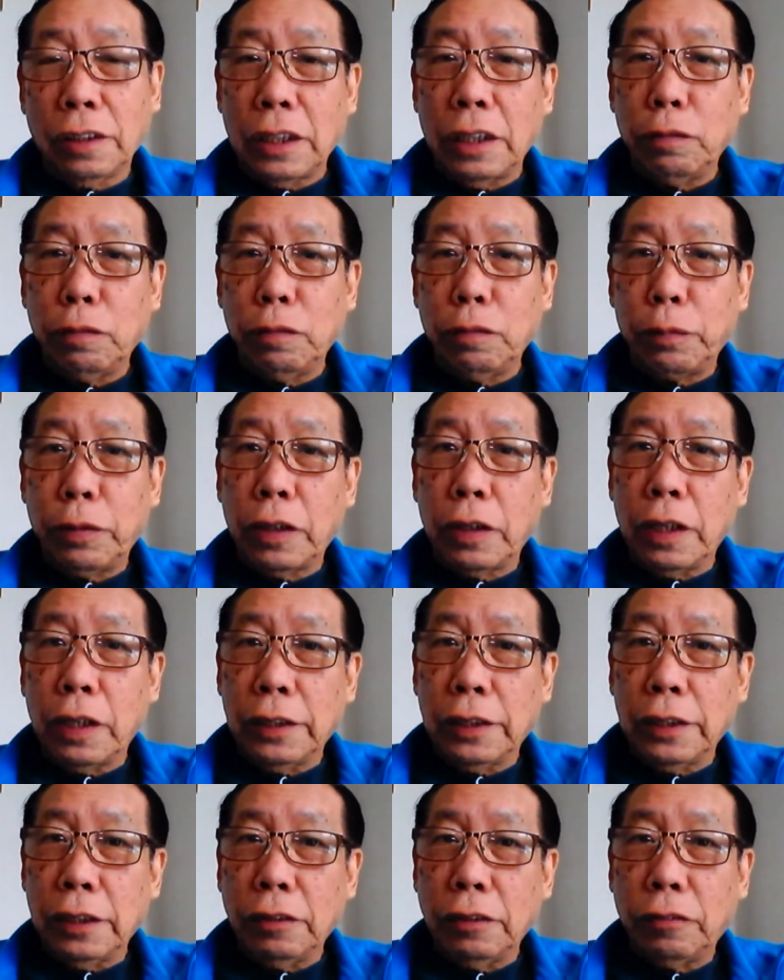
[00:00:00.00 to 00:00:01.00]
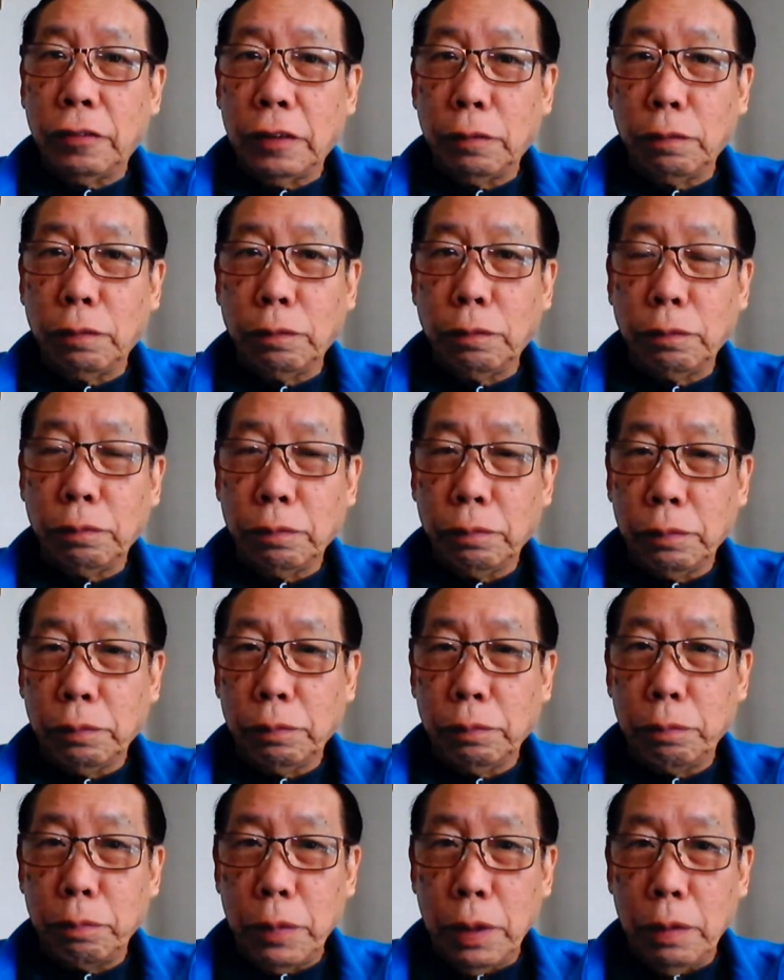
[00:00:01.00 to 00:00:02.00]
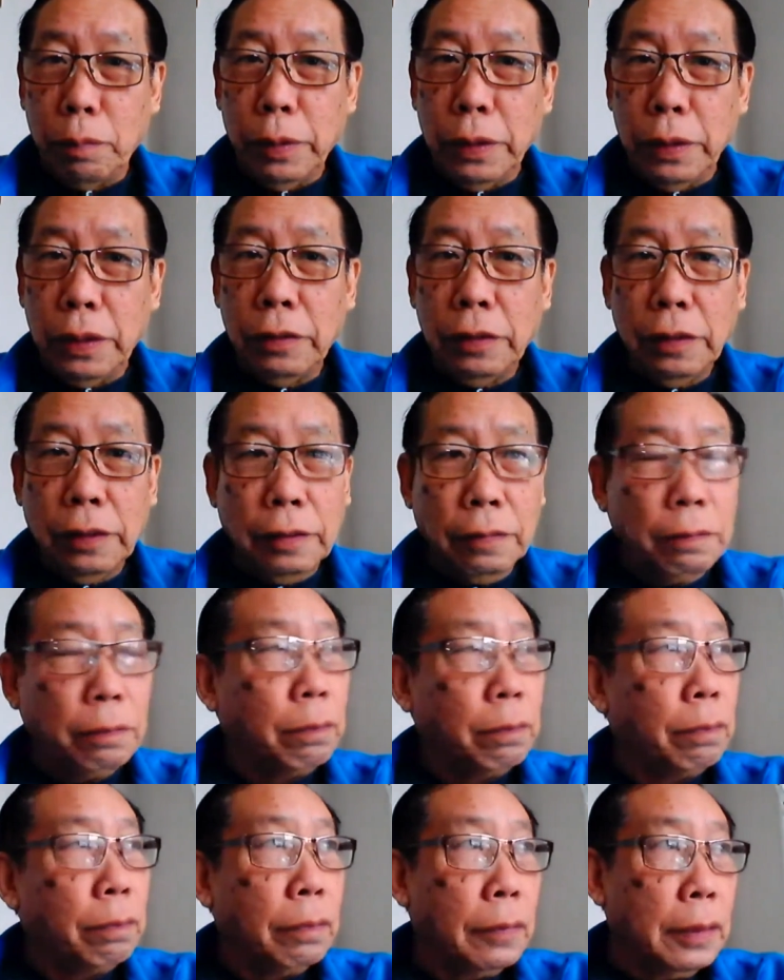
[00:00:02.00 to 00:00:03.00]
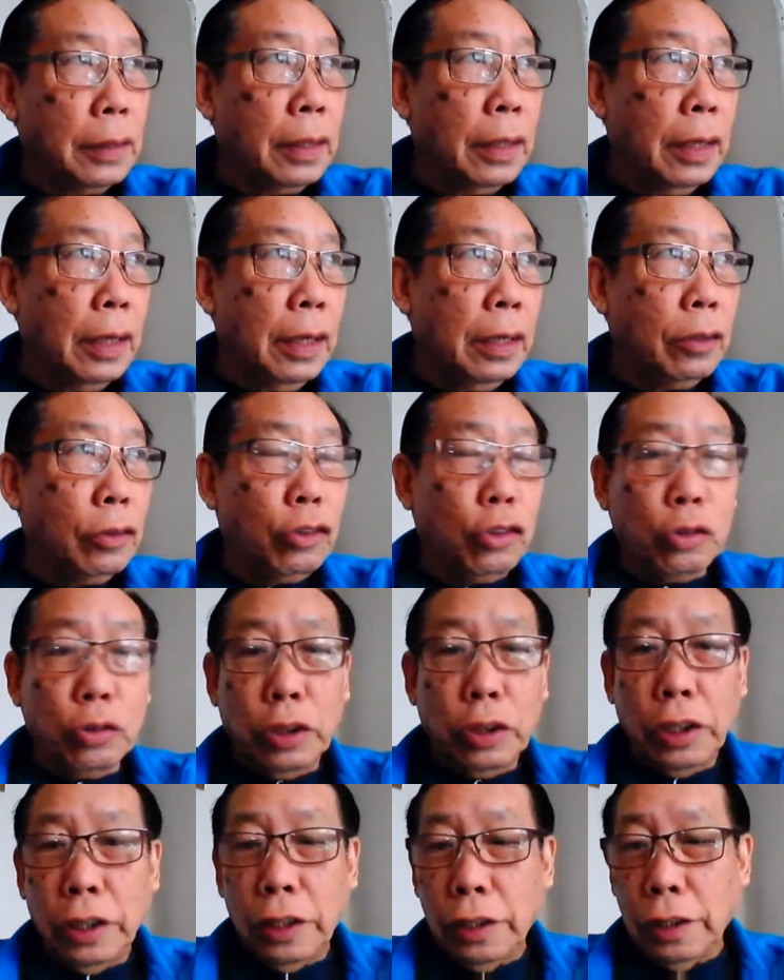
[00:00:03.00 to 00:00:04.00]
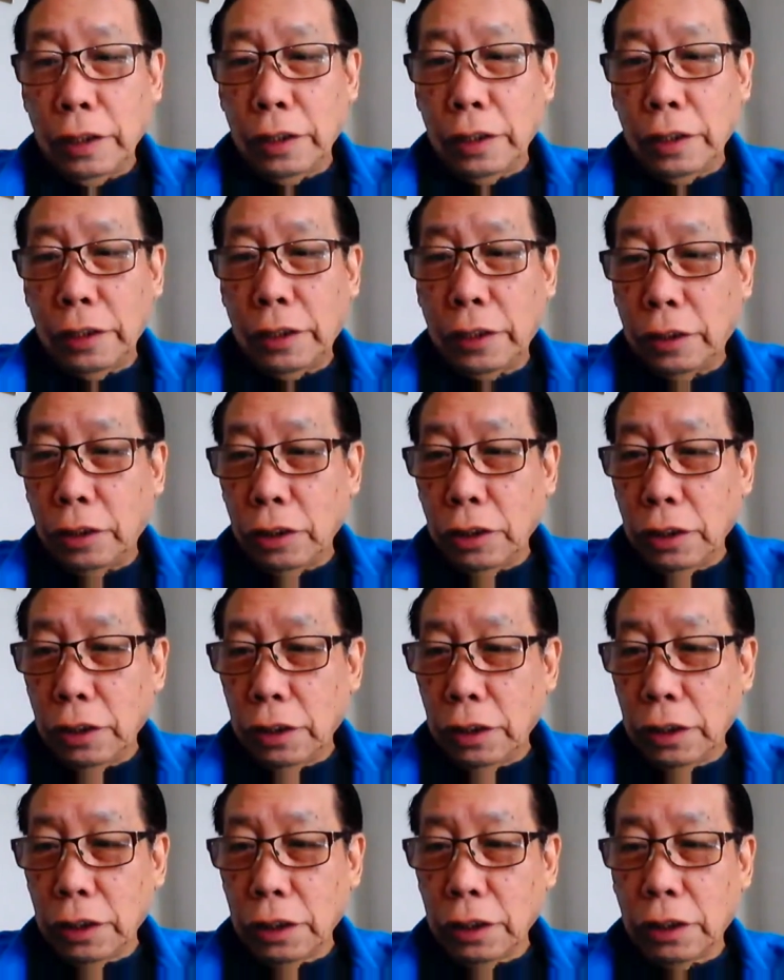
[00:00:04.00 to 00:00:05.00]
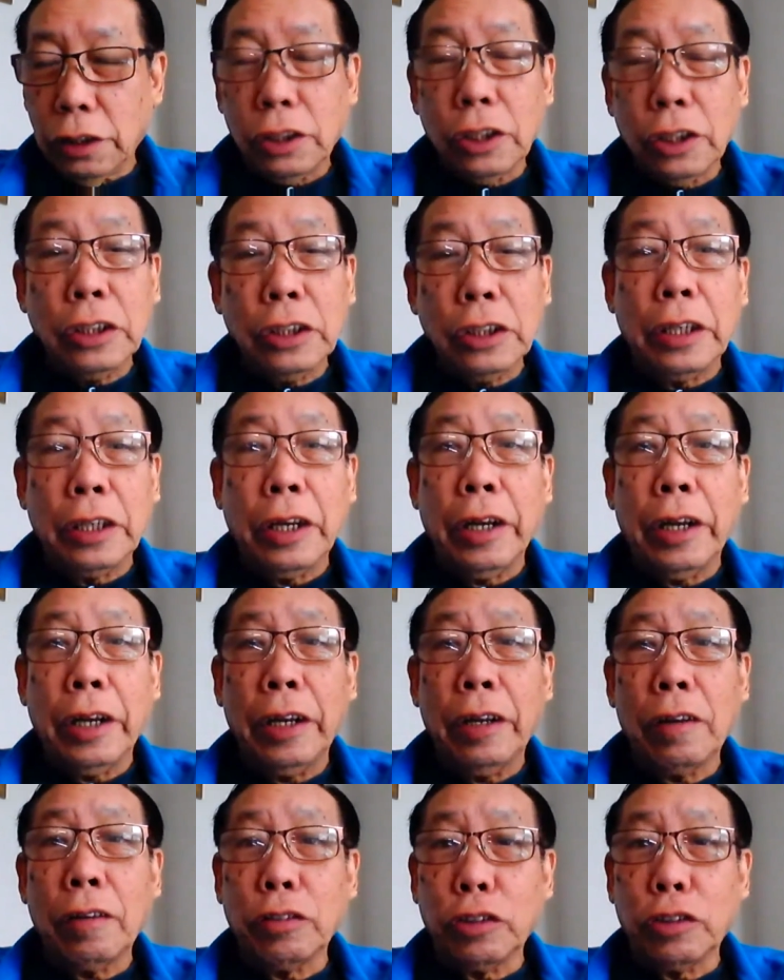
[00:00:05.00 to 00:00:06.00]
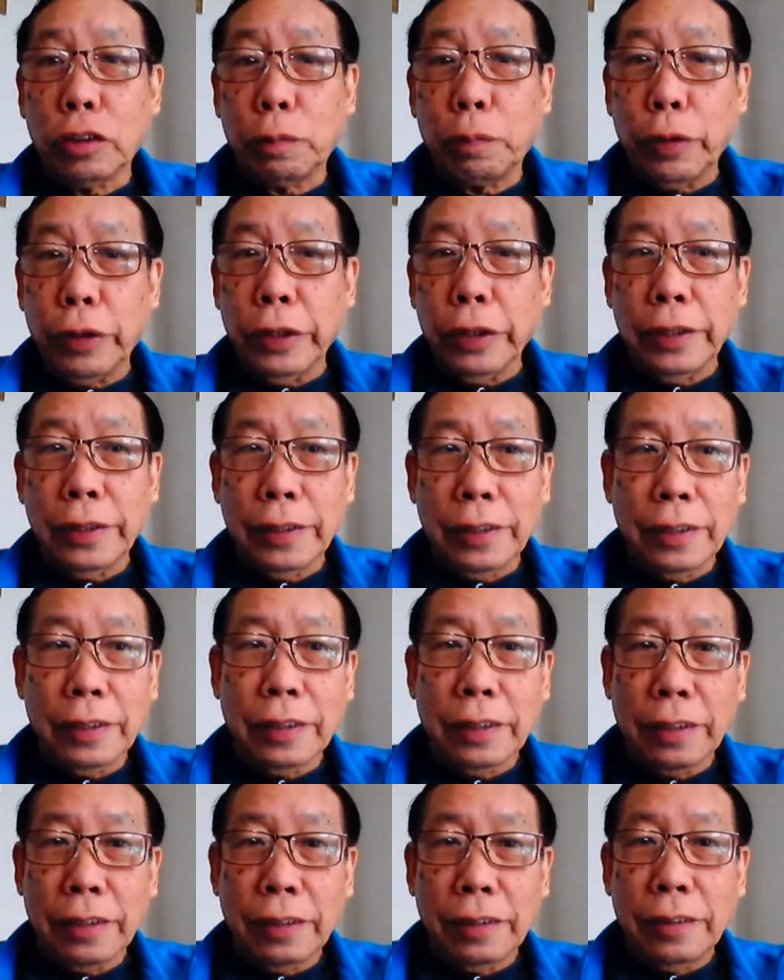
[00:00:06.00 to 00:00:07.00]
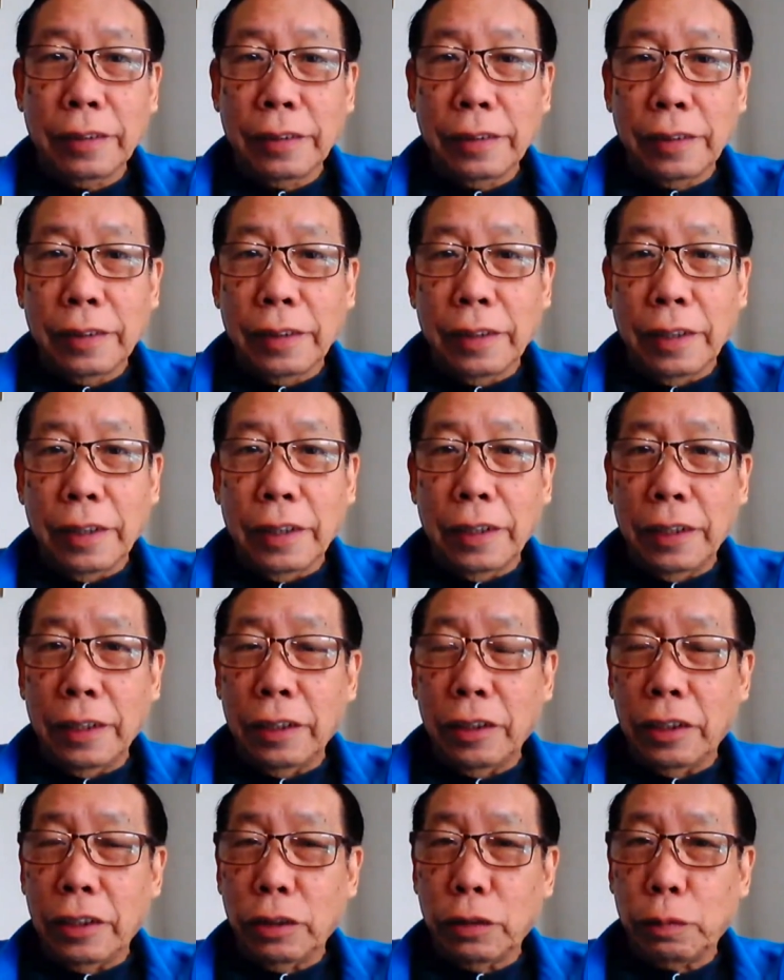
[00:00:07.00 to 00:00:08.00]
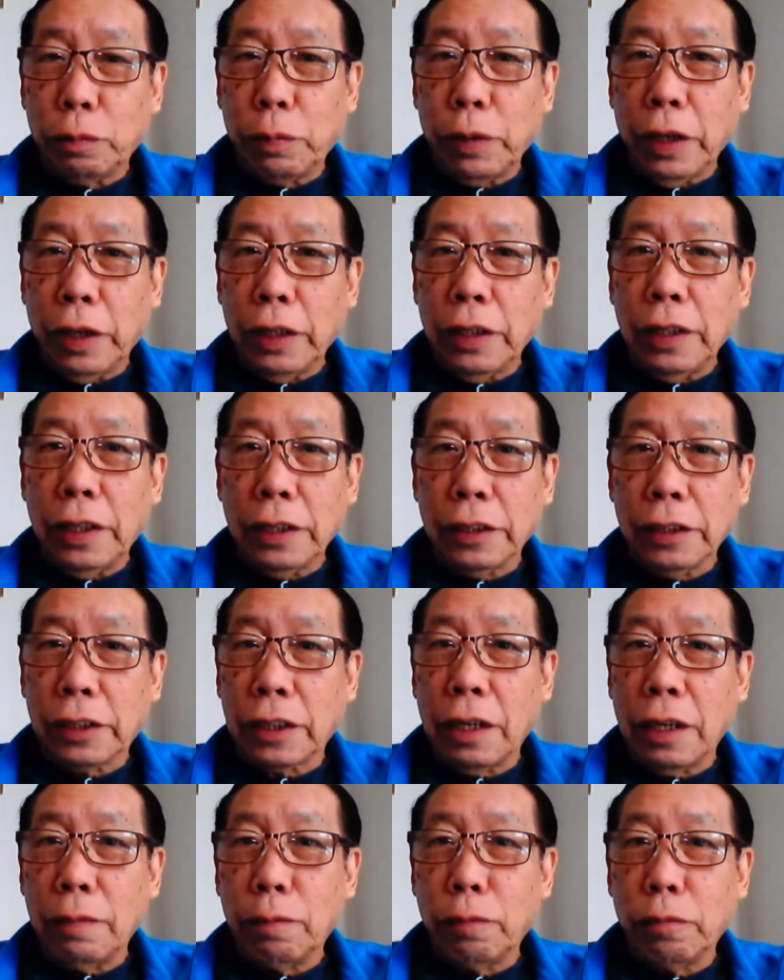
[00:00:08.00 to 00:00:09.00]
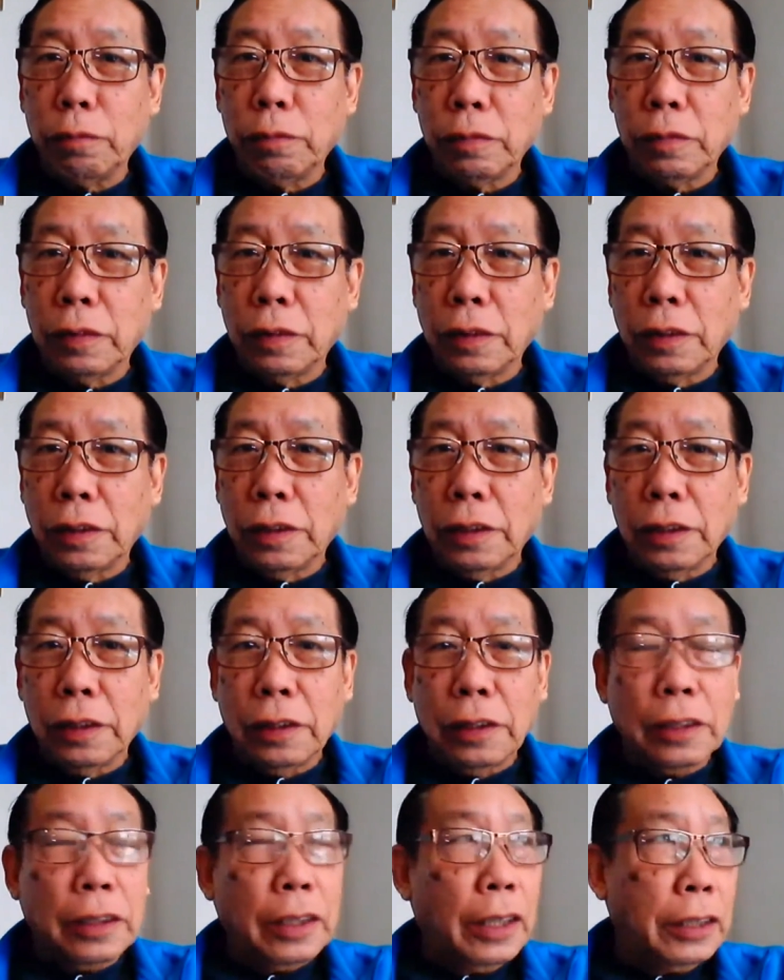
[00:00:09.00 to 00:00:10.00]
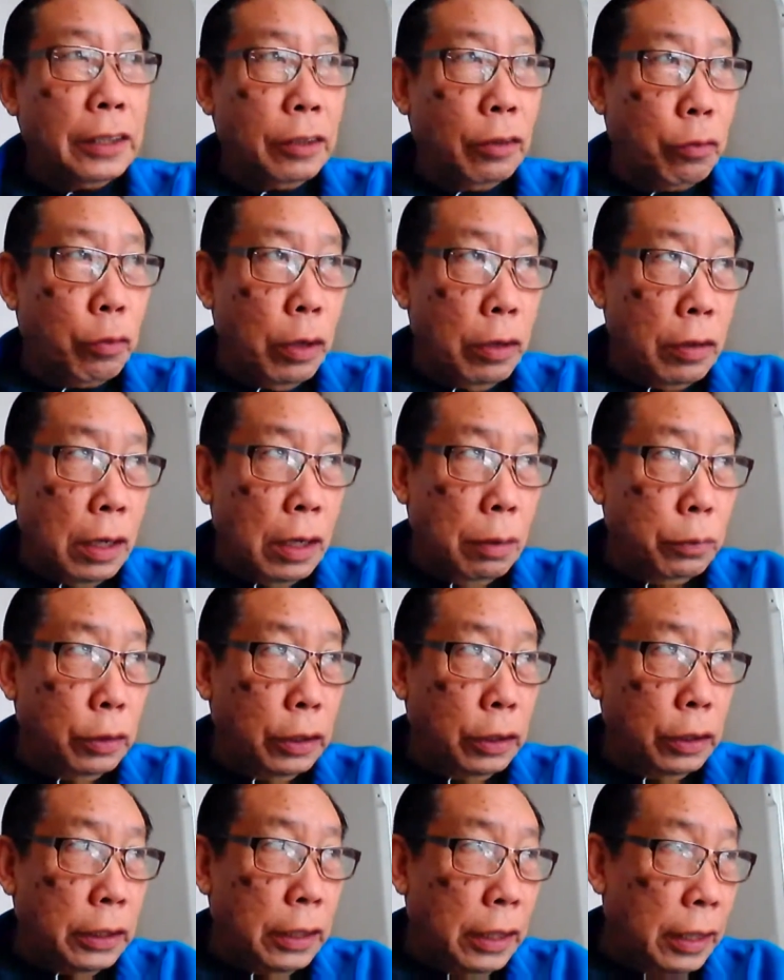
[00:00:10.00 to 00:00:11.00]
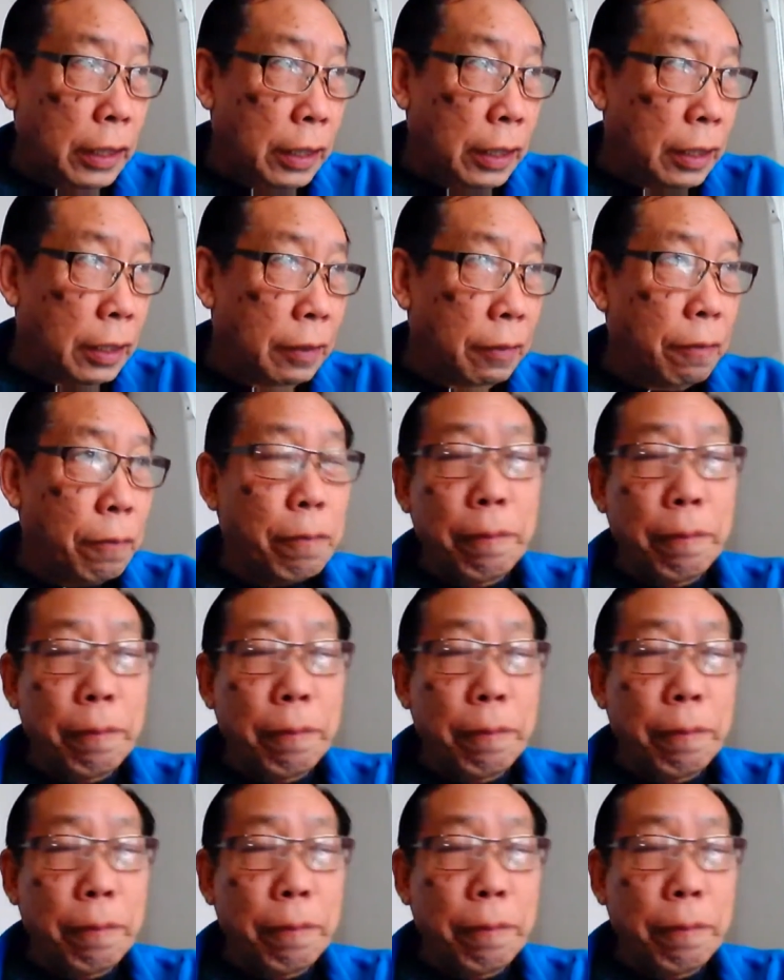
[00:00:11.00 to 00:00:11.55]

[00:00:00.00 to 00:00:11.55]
I'm broadcasting from Melbourne, and today is the third day of spring, and spring has come as a welcome sign.